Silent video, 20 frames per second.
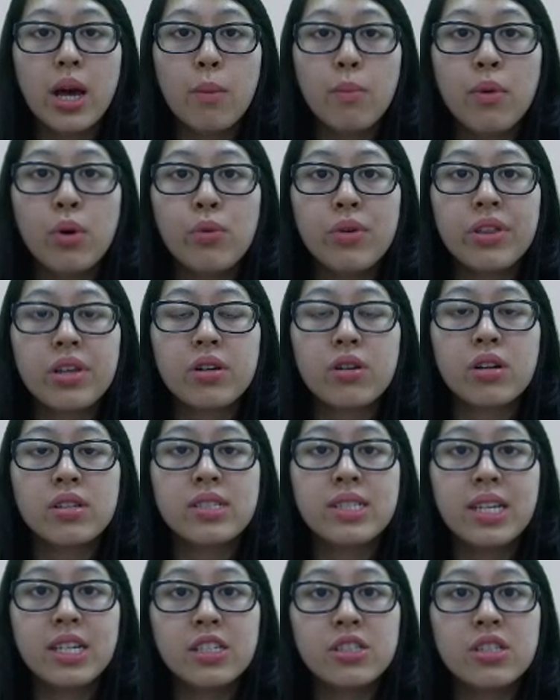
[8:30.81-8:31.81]
But with a
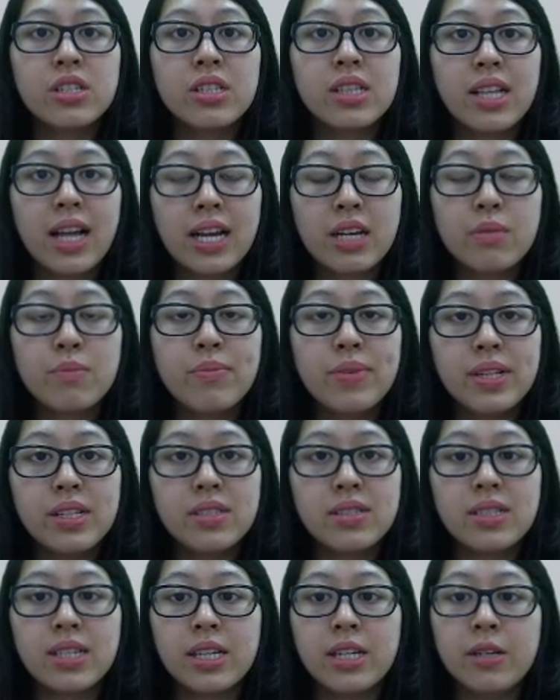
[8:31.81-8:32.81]
contingent
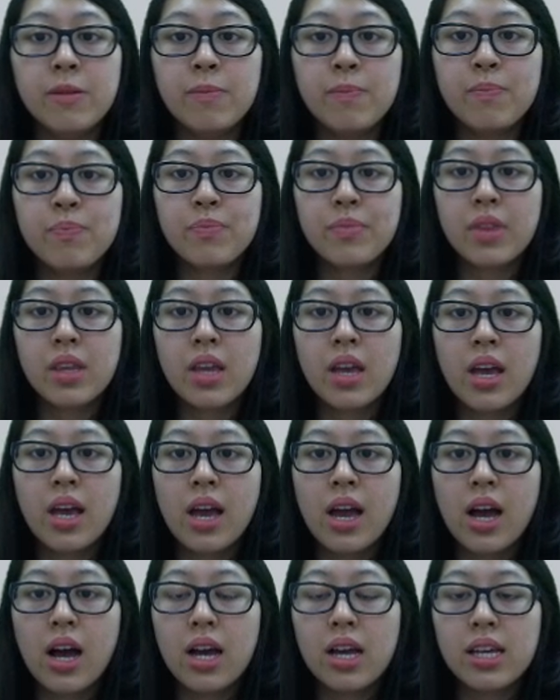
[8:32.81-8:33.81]
liability,
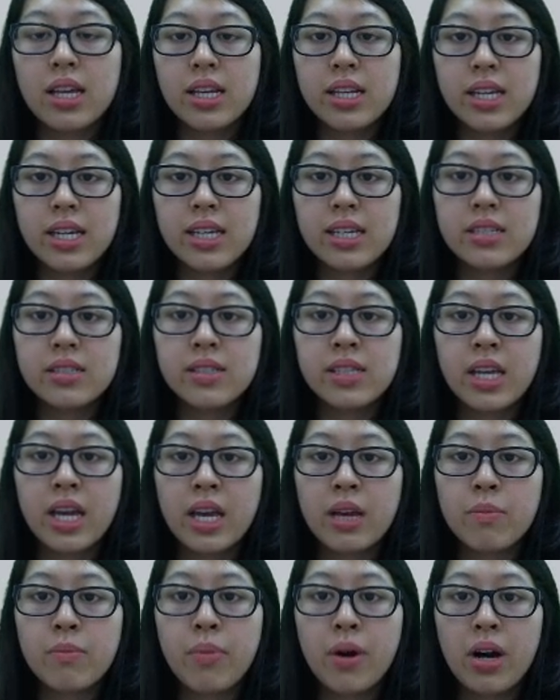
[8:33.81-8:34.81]
it is
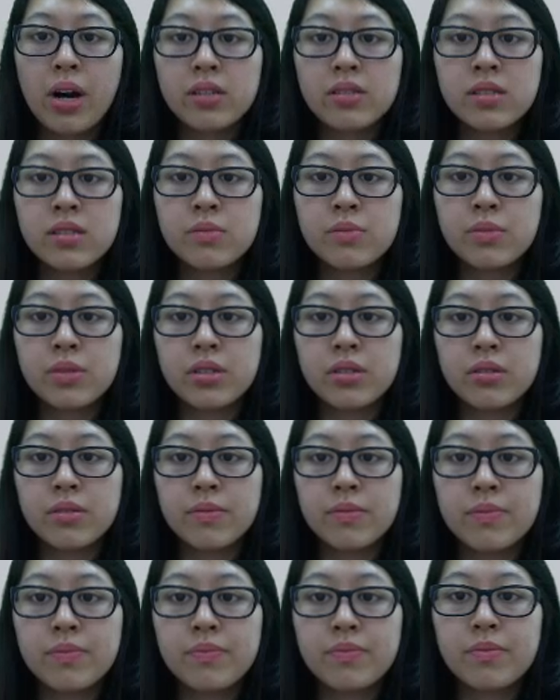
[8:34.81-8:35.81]
a possible
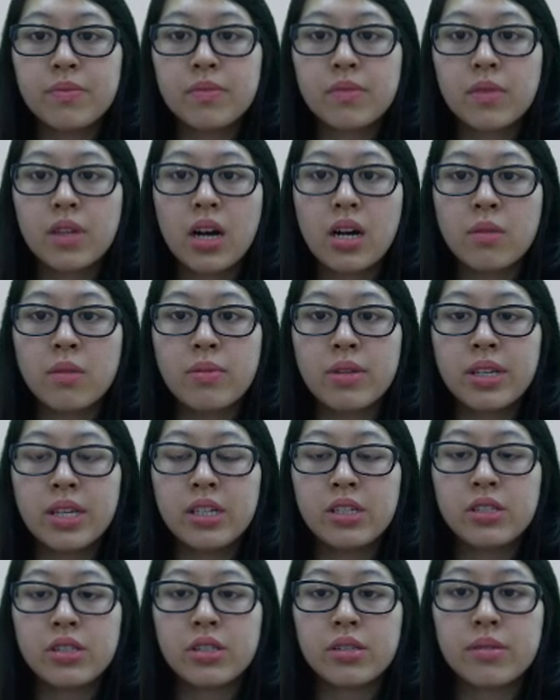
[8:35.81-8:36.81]

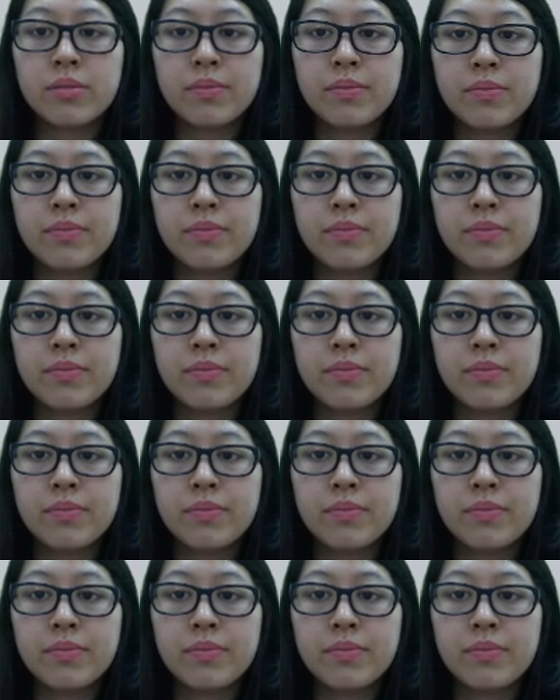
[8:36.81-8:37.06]
obligation.